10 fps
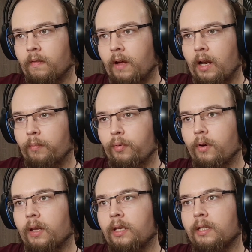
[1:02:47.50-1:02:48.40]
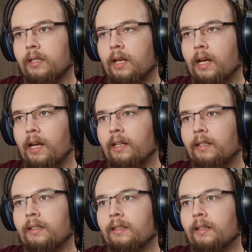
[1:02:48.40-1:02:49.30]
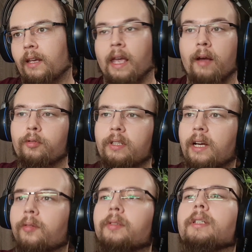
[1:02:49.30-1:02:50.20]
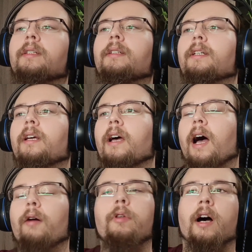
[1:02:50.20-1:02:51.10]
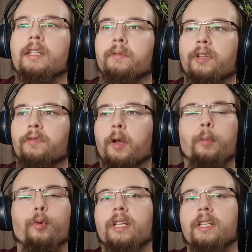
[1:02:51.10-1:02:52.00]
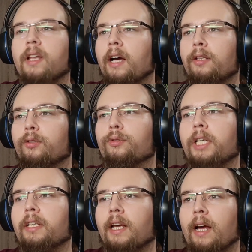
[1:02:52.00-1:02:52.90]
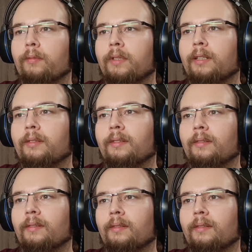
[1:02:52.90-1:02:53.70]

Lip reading: Walpurgis Night. Countdown. How nice of the Walpurgis Night to create a countdown.